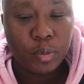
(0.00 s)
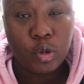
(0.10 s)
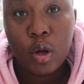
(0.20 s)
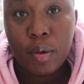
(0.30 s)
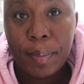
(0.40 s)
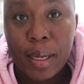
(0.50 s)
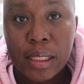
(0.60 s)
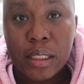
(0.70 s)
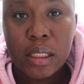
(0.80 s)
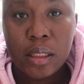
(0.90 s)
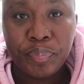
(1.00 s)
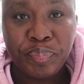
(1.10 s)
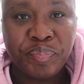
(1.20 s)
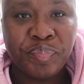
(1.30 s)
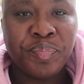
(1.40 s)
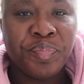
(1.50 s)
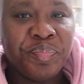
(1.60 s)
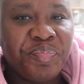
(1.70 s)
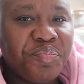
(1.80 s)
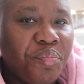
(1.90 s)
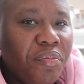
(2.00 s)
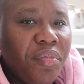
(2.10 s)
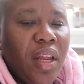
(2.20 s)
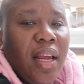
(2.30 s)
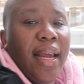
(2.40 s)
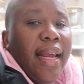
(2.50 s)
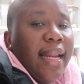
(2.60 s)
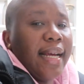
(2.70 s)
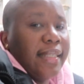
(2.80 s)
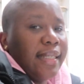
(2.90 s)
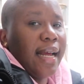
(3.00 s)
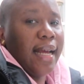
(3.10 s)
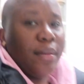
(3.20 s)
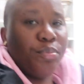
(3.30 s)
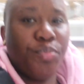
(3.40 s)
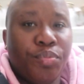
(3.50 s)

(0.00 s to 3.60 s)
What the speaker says: Do our planting. And that's that.